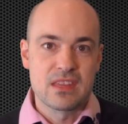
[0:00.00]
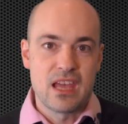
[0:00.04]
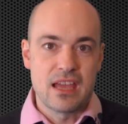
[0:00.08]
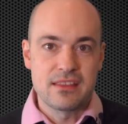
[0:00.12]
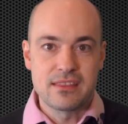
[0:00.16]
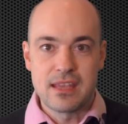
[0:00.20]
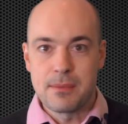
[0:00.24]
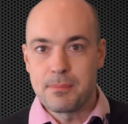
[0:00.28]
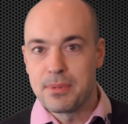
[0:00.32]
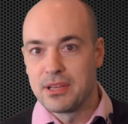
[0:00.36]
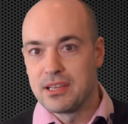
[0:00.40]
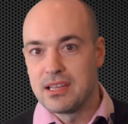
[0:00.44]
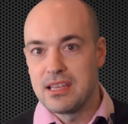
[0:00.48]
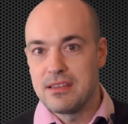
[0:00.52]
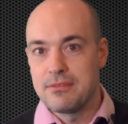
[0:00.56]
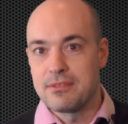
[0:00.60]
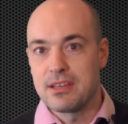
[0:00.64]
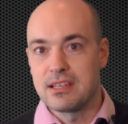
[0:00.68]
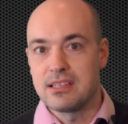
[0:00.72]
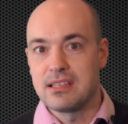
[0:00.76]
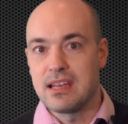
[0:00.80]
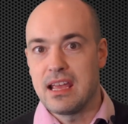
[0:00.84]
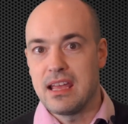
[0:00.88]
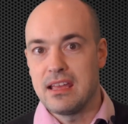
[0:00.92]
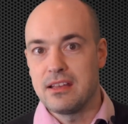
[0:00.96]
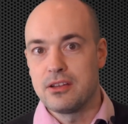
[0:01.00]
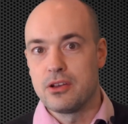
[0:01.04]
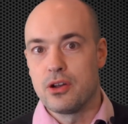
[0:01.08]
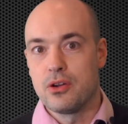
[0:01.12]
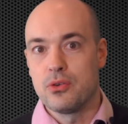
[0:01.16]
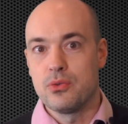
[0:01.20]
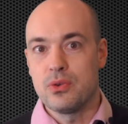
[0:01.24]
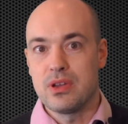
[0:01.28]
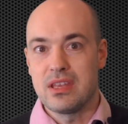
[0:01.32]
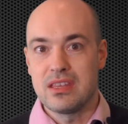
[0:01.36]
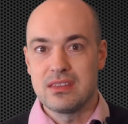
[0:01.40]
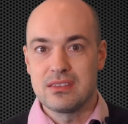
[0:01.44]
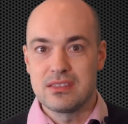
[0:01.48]
They believe that
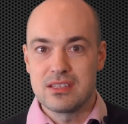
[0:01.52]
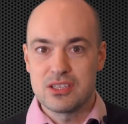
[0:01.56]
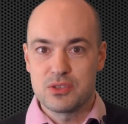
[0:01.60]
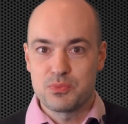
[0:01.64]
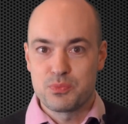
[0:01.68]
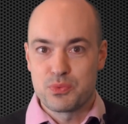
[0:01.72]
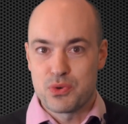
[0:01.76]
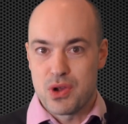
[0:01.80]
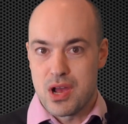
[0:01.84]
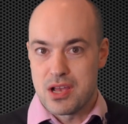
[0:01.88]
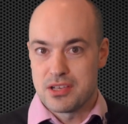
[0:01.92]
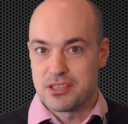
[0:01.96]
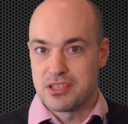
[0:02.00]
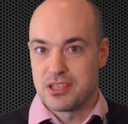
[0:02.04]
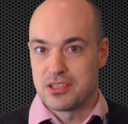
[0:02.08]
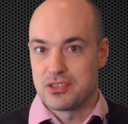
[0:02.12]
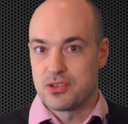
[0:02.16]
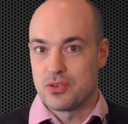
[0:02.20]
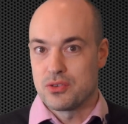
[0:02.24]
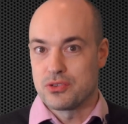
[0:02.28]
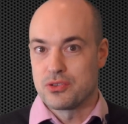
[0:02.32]
NATO in this process